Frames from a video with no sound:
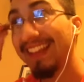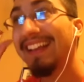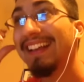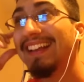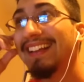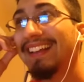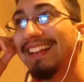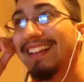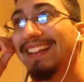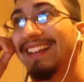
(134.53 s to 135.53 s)

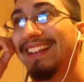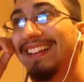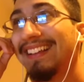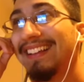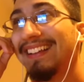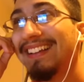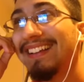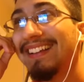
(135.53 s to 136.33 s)
(silence)